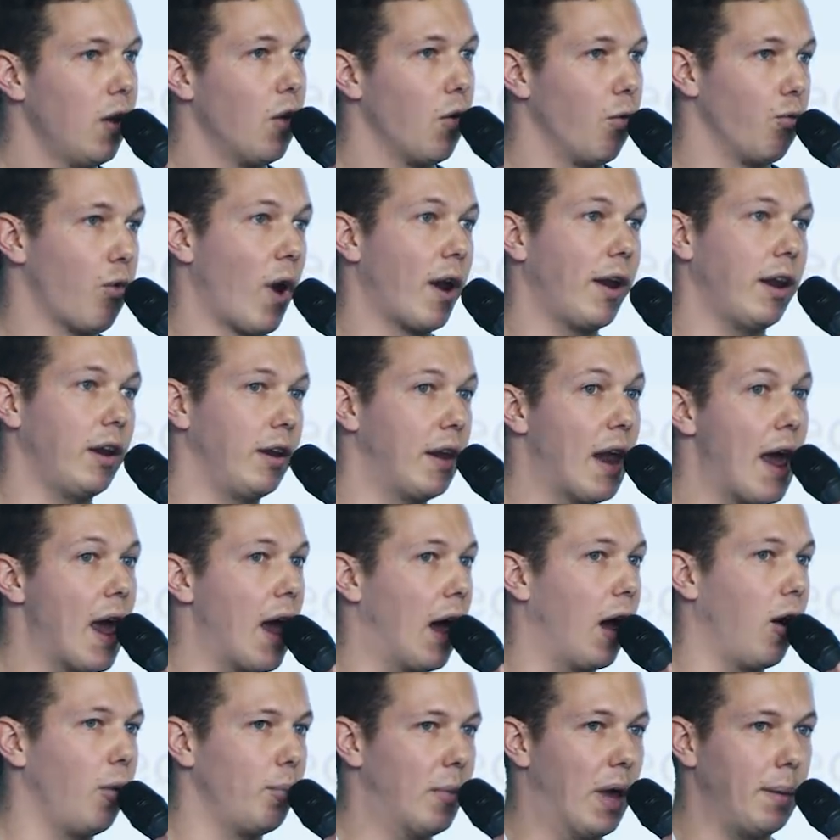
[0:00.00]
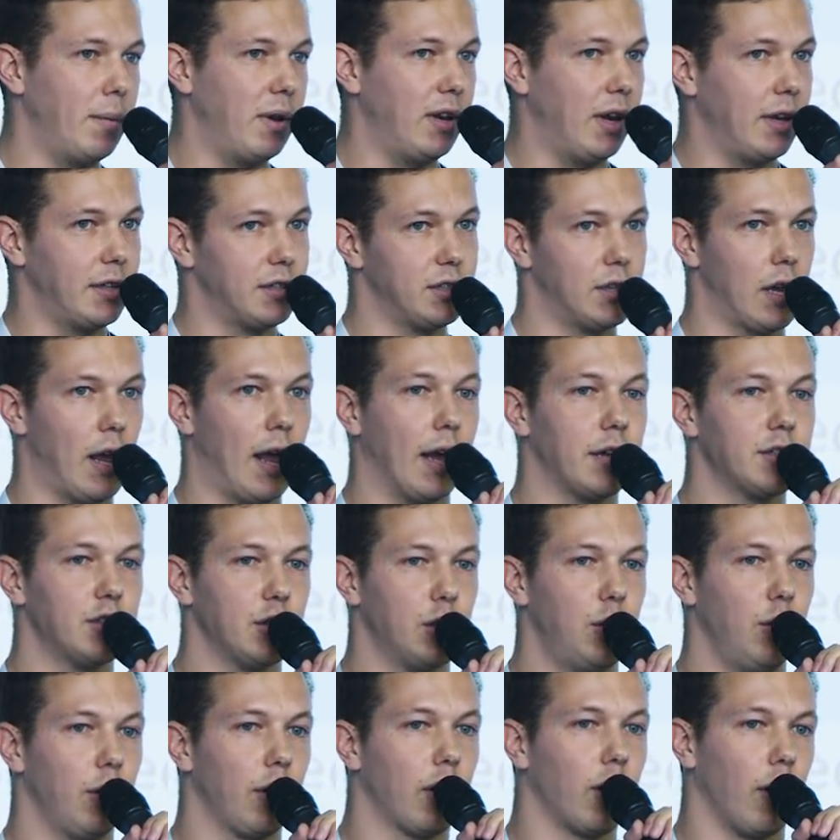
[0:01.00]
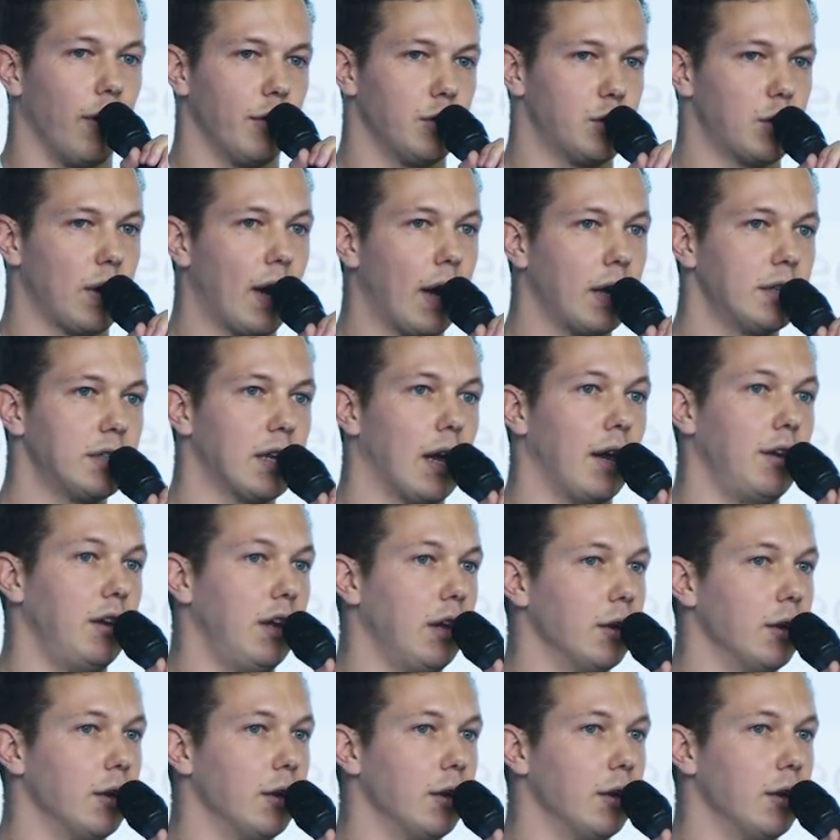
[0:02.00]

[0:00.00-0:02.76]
running now maybe needs to execute a contract and